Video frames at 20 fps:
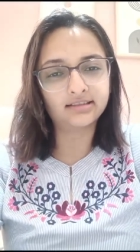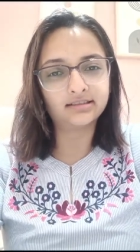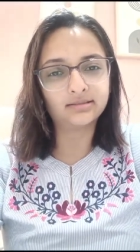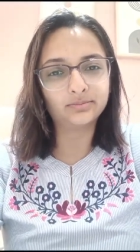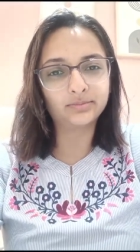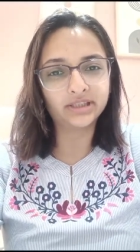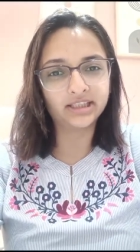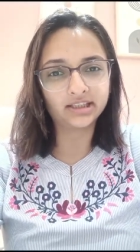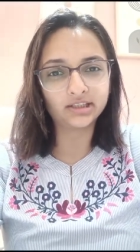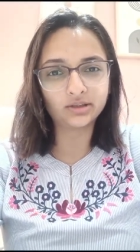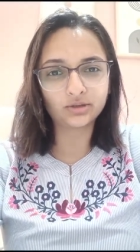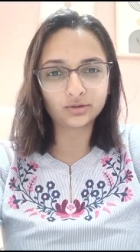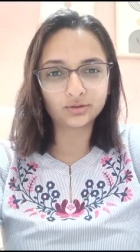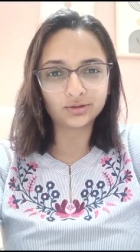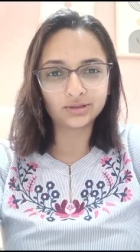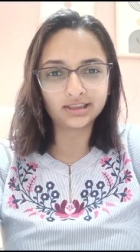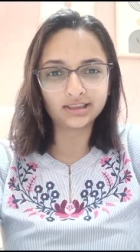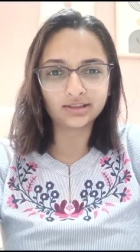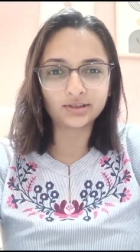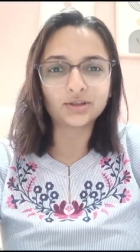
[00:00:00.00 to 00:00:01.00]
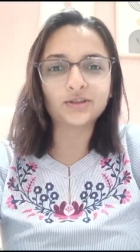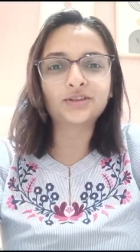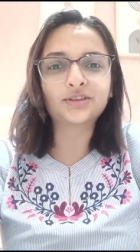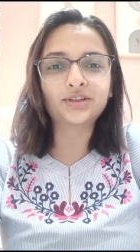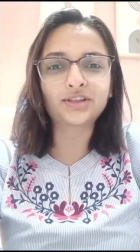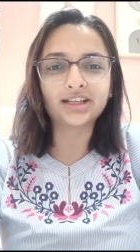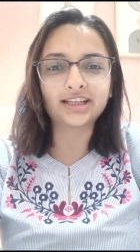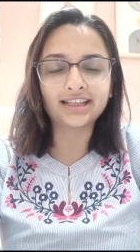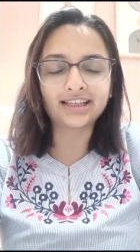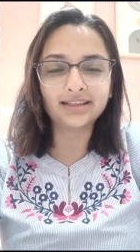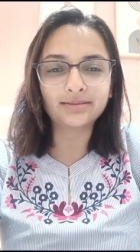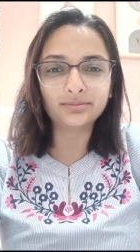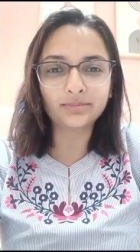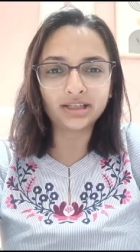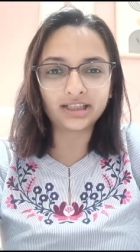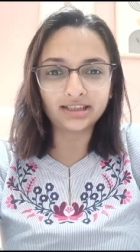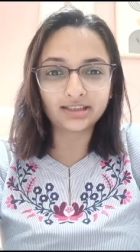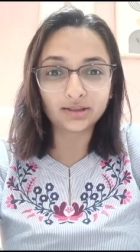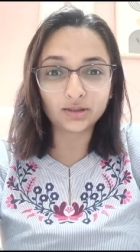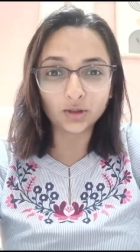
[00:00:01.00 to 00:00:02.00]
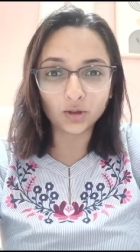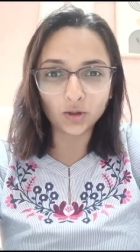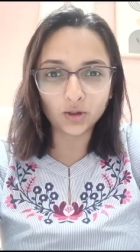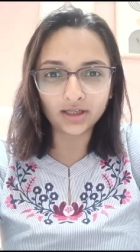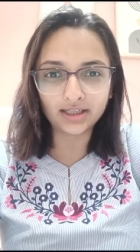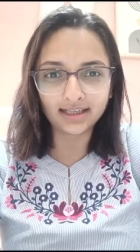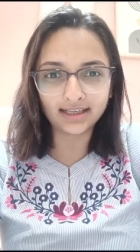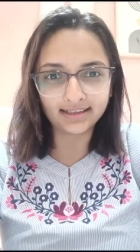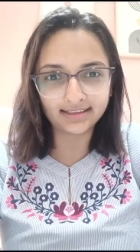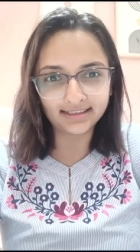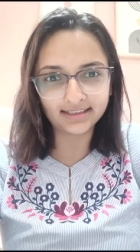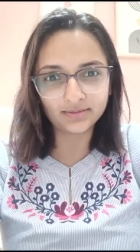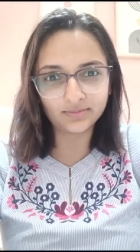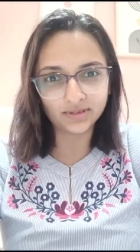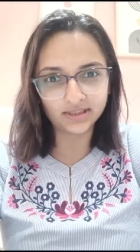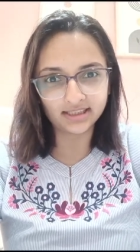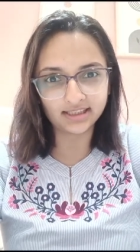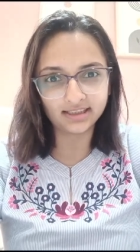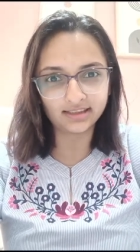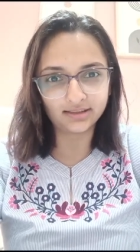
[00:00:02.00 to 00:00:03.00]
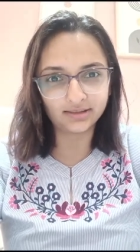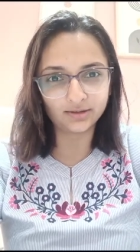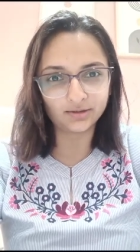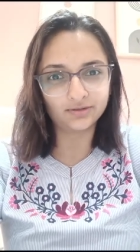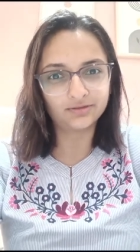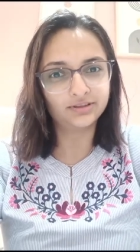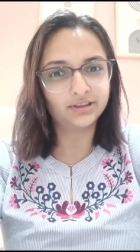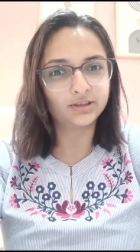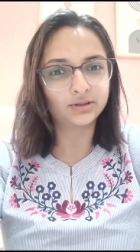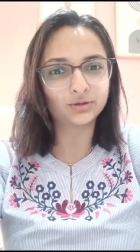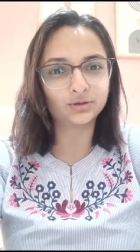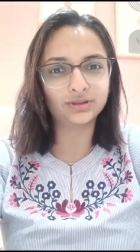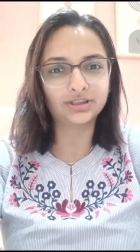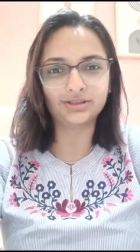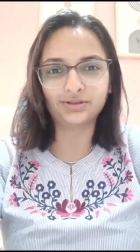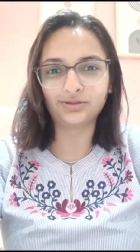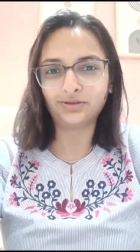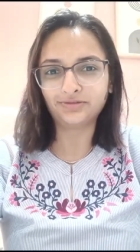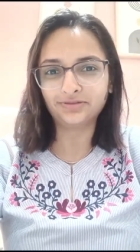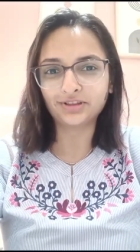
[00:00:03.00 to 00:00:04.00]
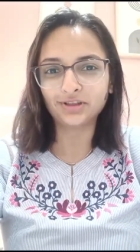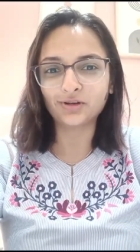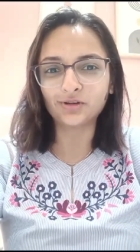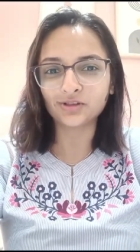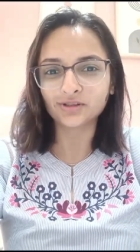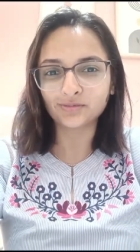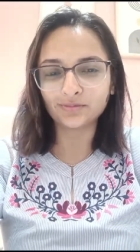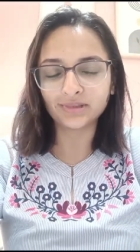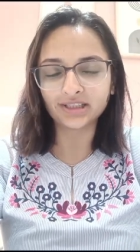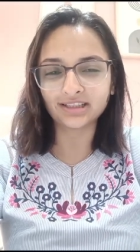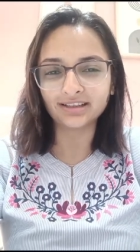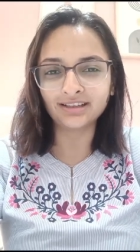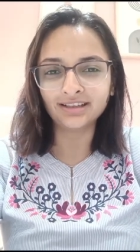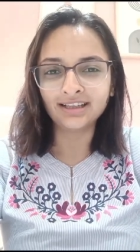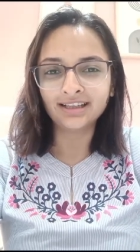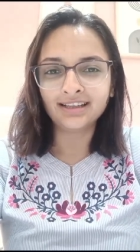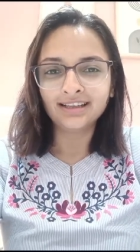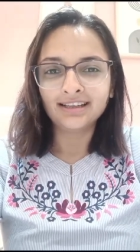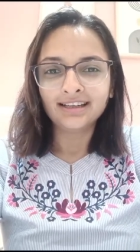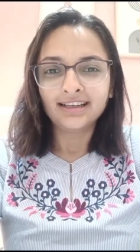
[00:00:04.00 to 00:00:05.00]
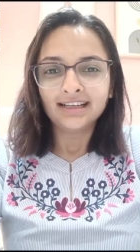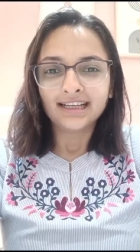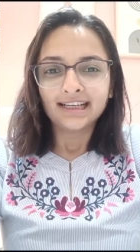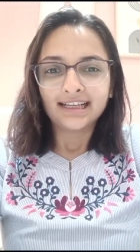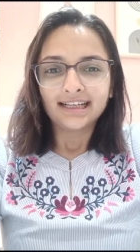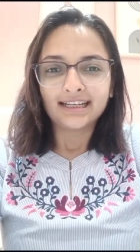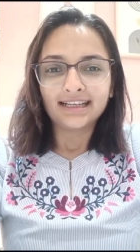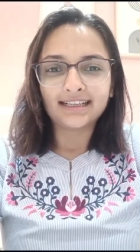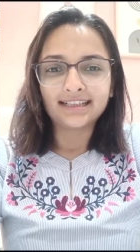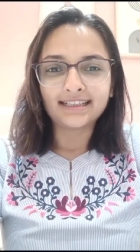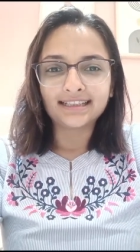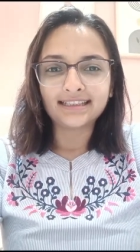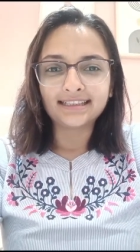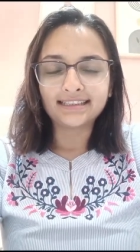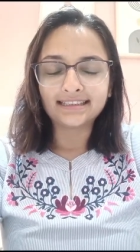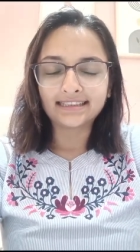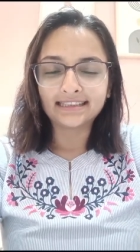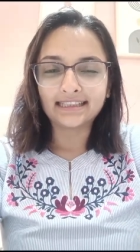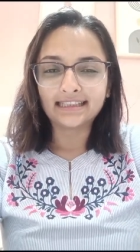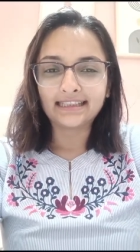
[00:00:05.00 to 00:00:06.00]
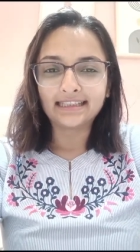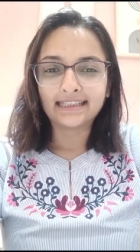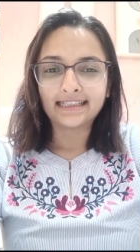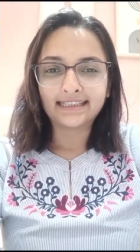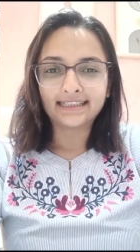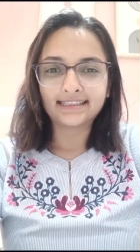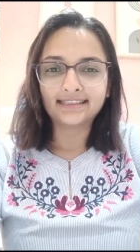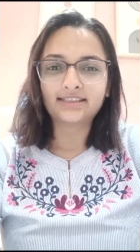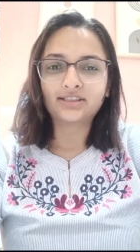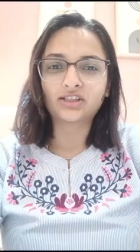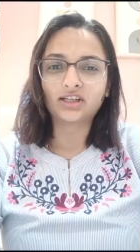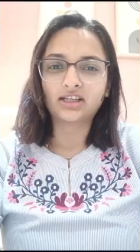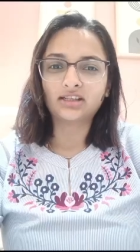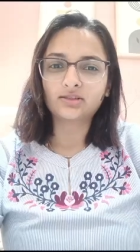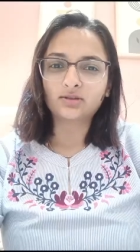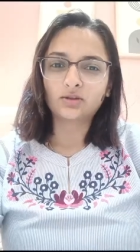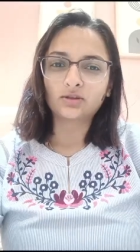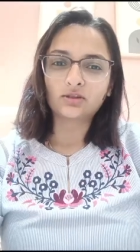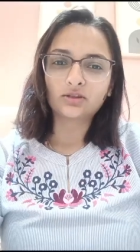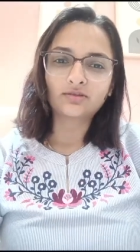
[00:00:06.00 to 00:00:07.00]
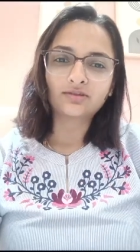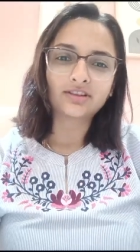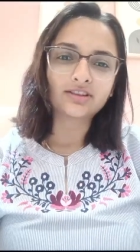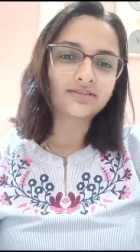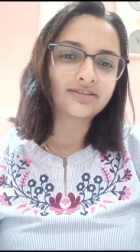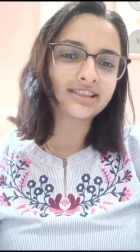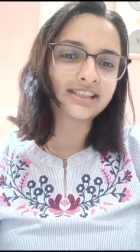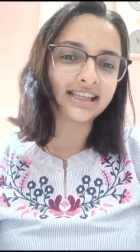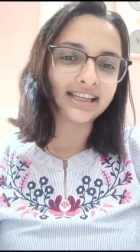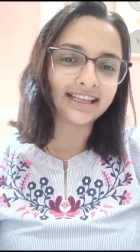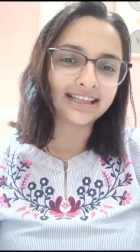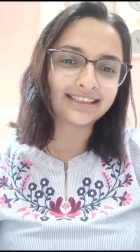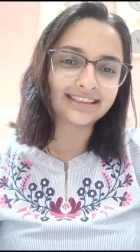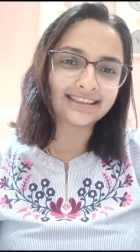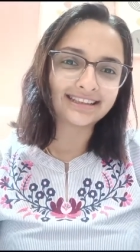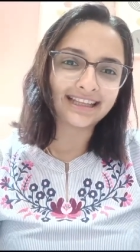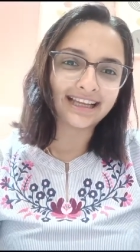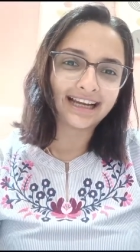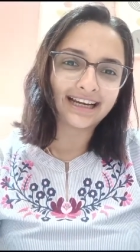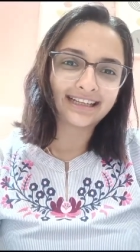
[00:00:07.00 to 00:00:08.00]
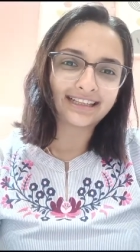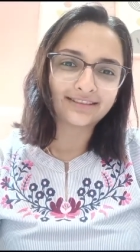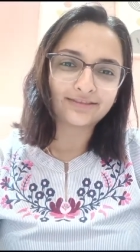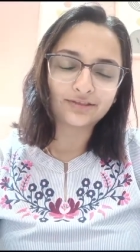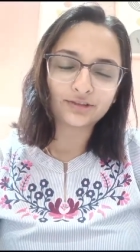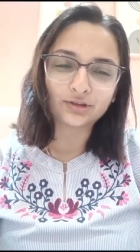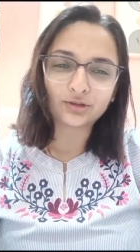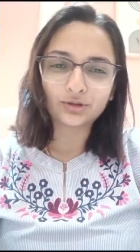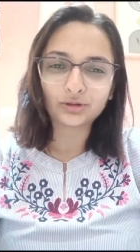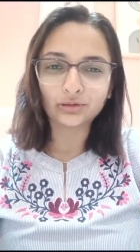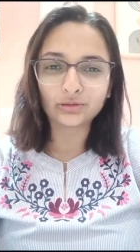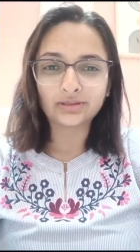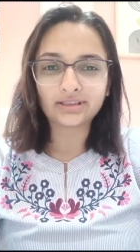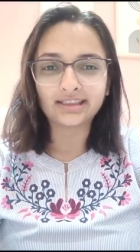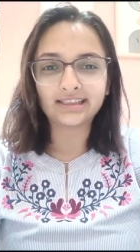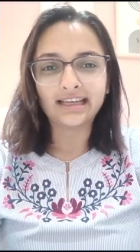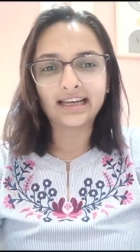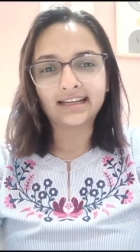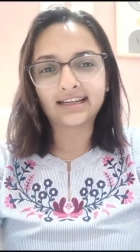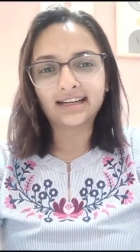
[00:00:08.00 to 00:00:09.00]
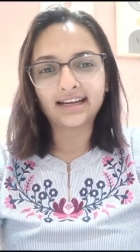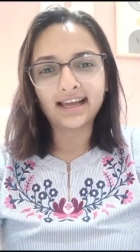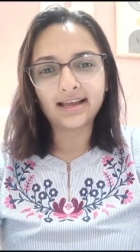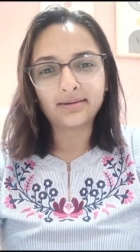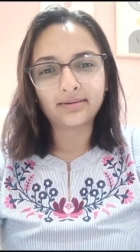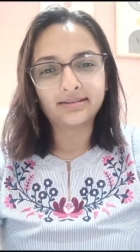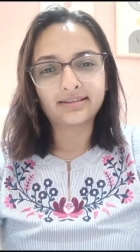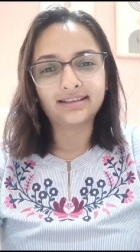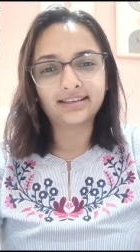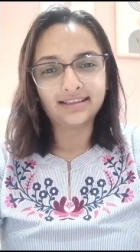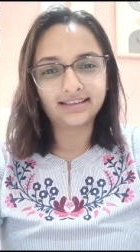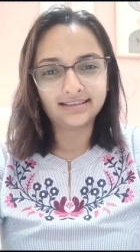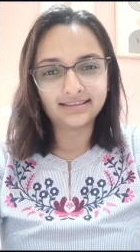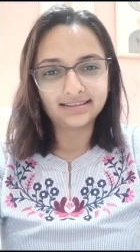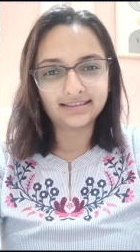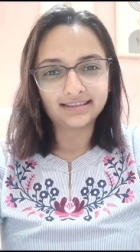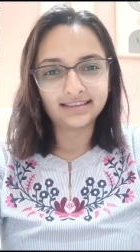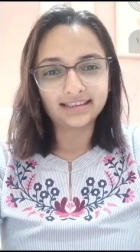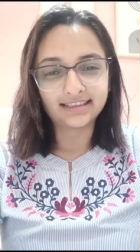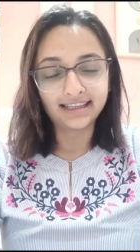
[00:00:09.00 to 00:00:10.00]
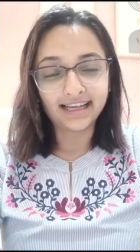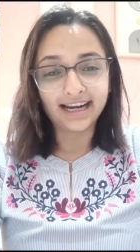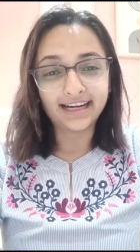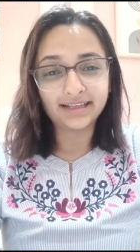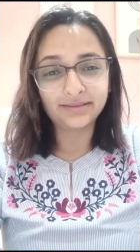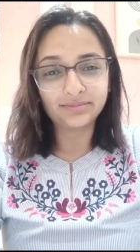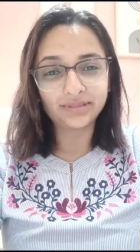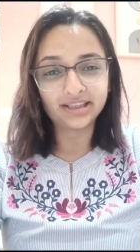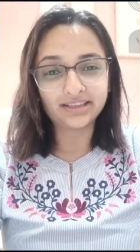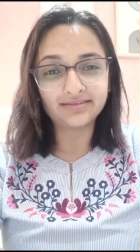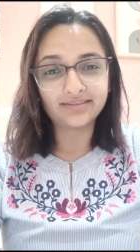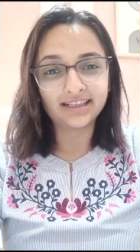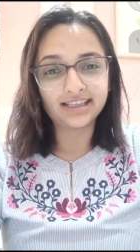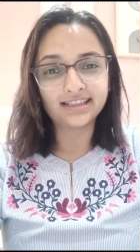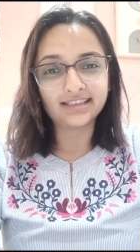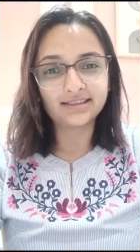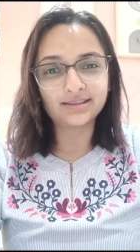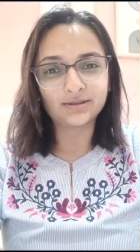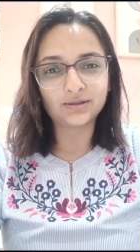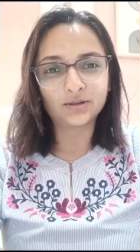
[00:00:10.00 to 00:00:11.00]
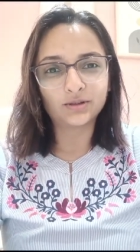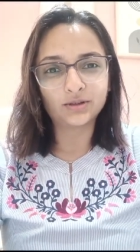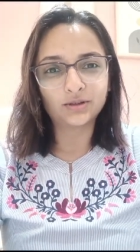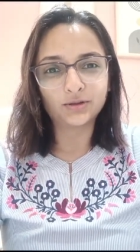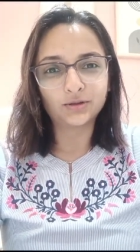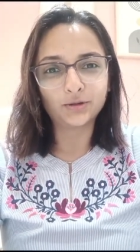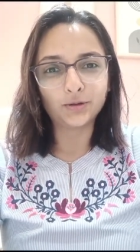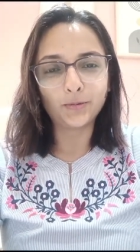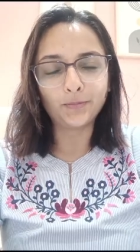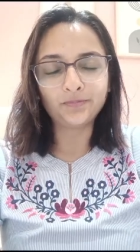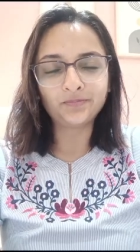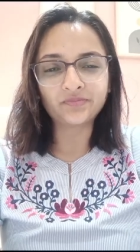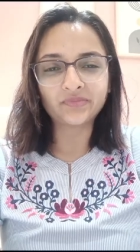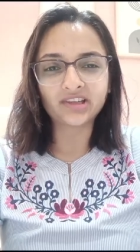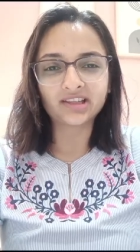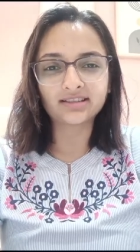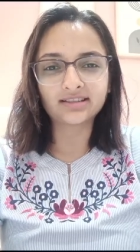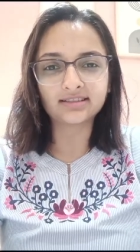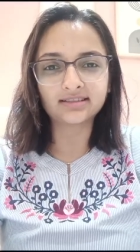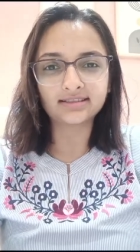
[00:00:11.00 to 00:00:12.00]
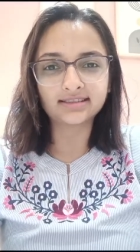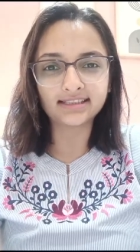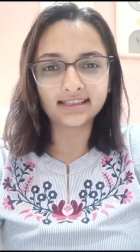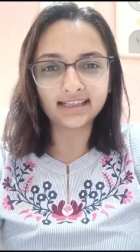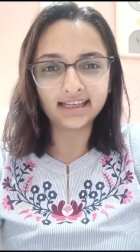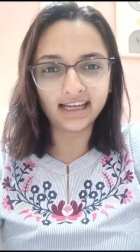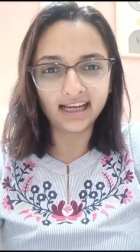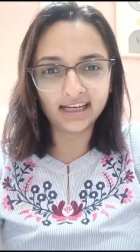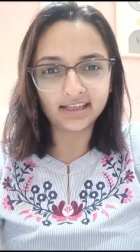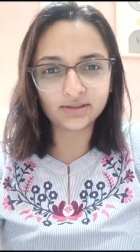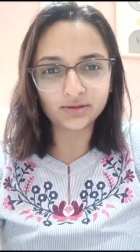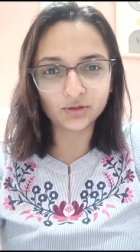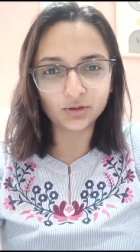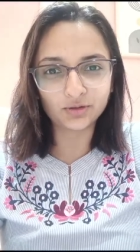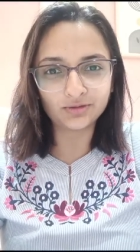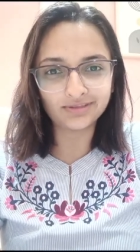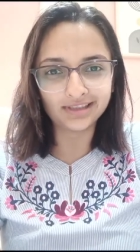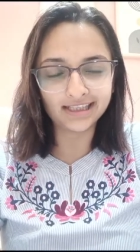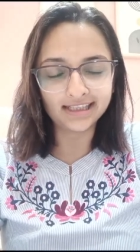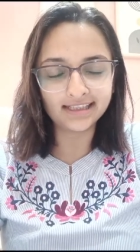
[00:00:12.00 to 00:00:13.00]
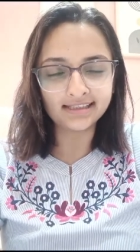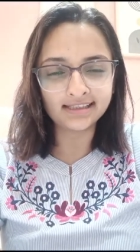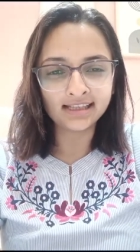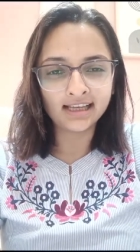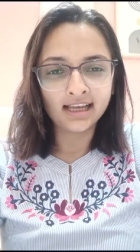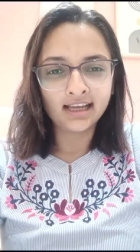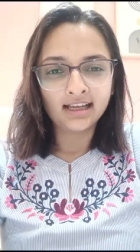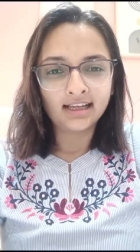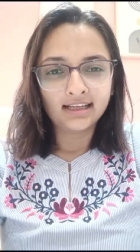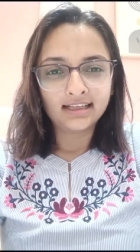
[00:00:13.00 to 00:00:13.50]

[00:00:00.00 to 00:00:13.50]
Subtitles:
a bigger role in your training, but not 100% of the role is of the hospital. In the latest trends also we have seen that if you go to see academic wise or surgery hands-on wise,